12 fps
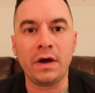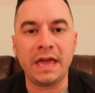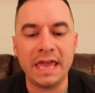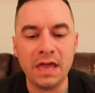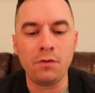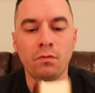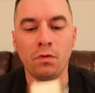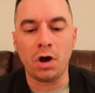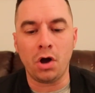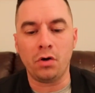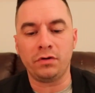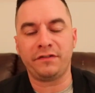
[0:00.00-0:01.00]
he
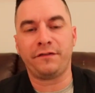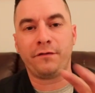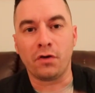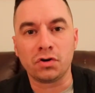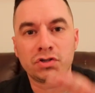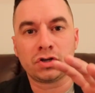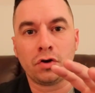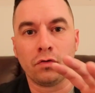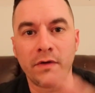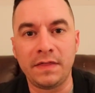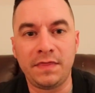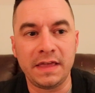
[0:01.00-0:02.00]
wrote 1
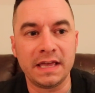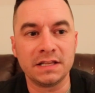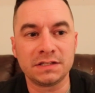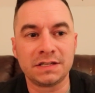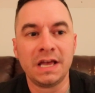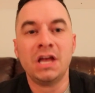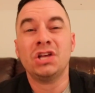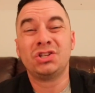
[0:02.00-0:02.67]
Corinthians